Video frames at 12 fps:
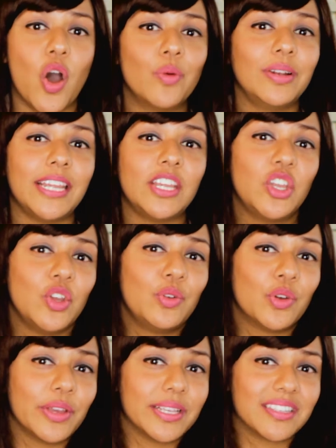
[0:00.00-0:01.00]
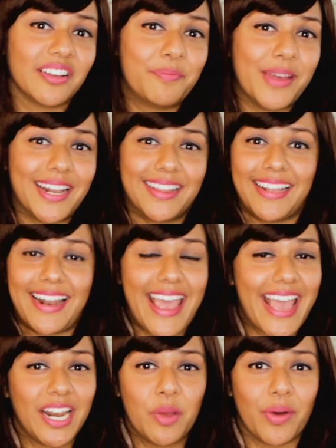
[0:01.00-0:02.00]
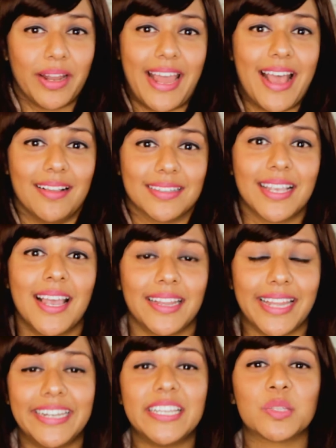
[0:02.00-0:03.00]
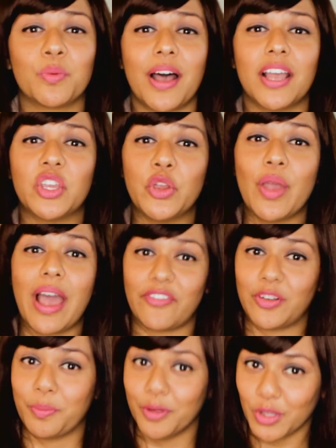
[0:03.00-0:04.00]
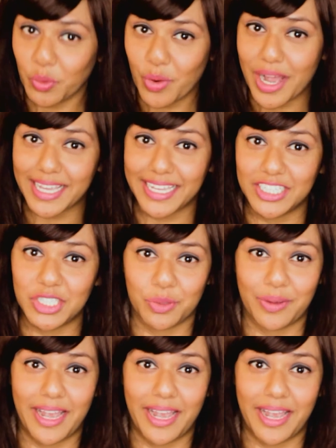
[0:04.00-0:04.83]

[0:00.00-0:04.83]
Only you know yourself better than anyone else. That is why you have to put the work into